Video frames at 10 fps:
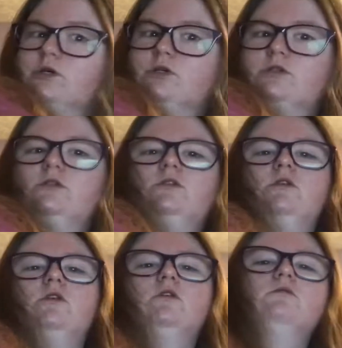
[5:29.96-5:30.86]
a
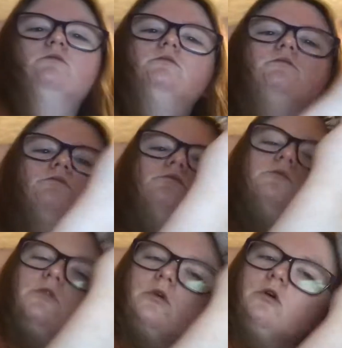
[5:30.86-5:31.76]
good long,
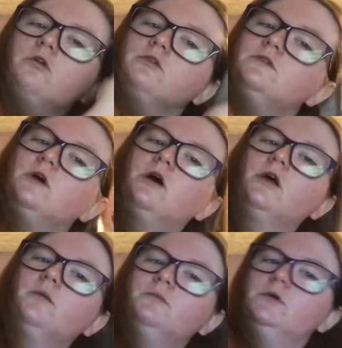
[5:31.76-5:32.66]
long
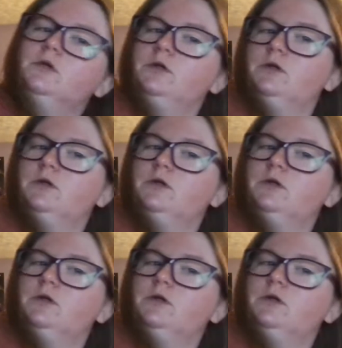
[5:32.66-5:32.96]
time